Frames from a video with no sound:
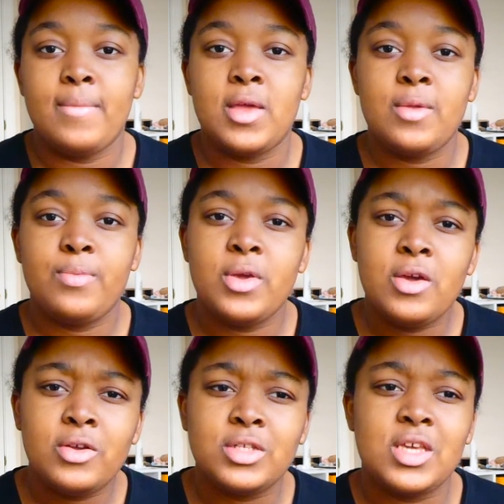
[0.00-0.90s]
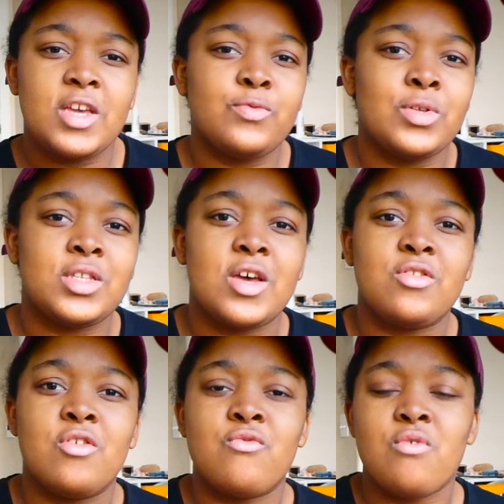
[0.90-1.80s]
It appears he has went
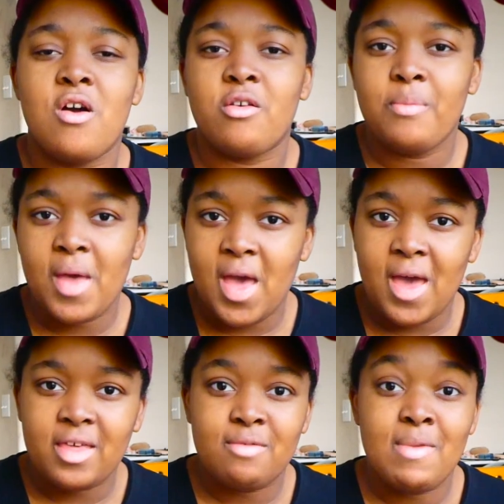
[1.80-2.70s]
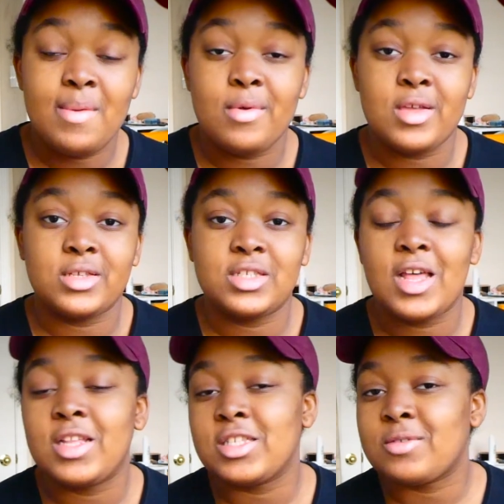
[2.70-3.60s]
down a wrong path, maybe is
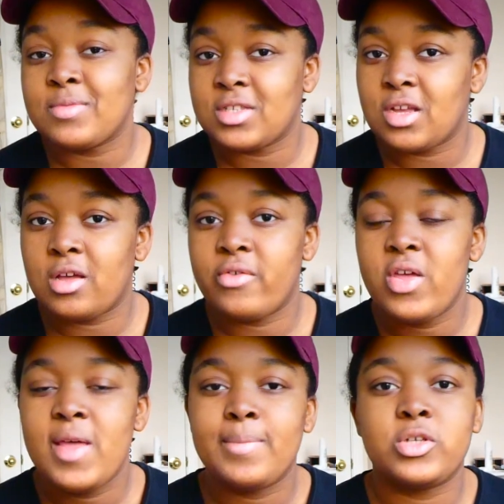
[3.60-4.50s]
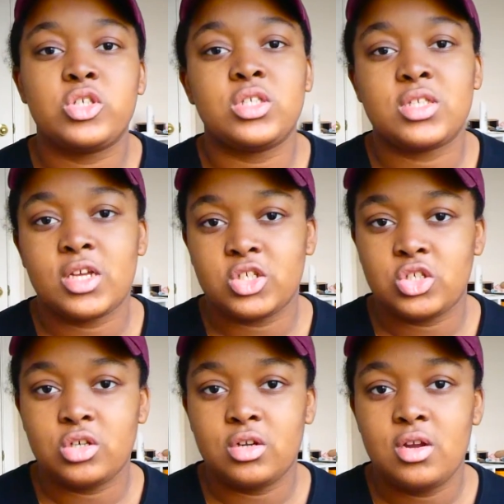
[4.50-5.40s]
selling some stuff, but she's not
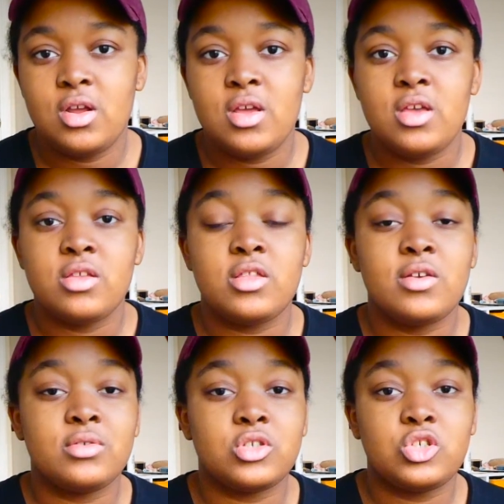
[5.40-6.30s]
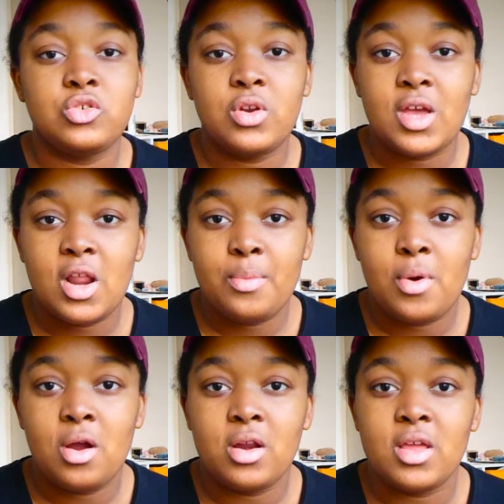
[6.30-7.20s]
sure. There's a shooting at a
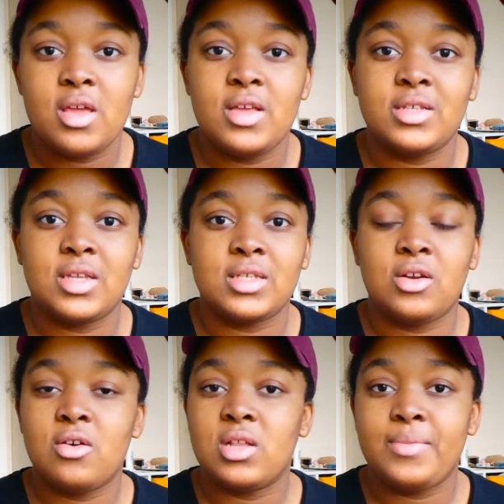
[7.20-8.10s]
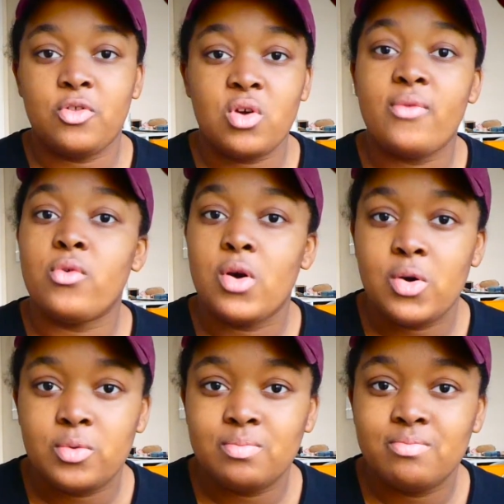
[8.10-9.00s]
party. He says, girl, let me drive you
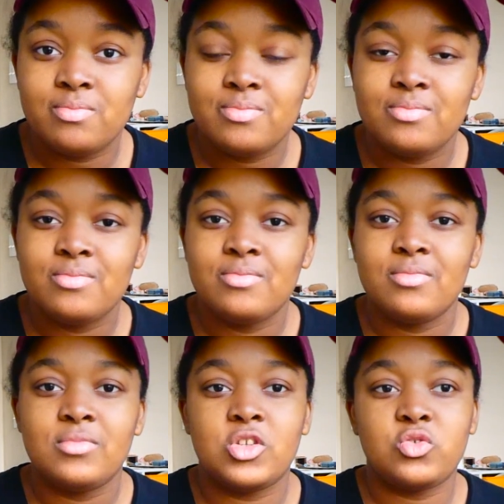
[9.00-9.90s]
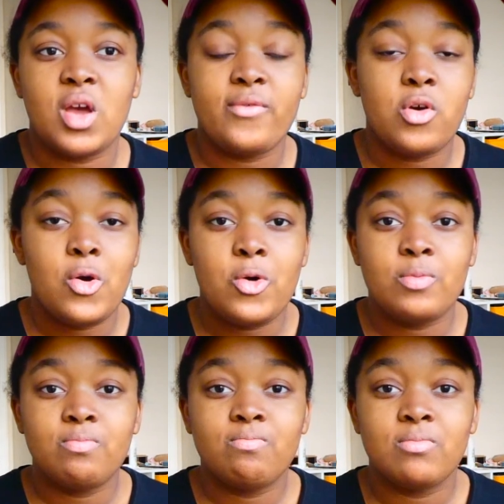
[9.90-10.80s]
home. They're driving
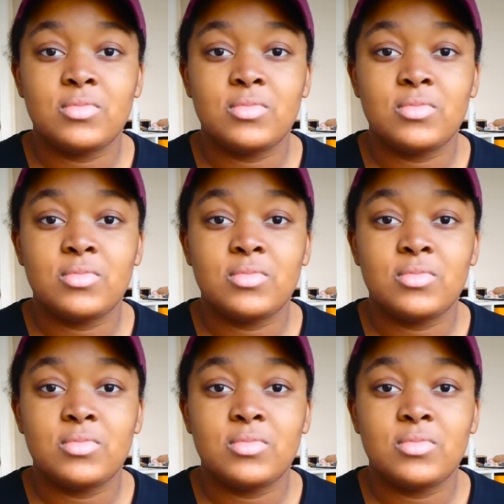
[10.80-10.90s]
home.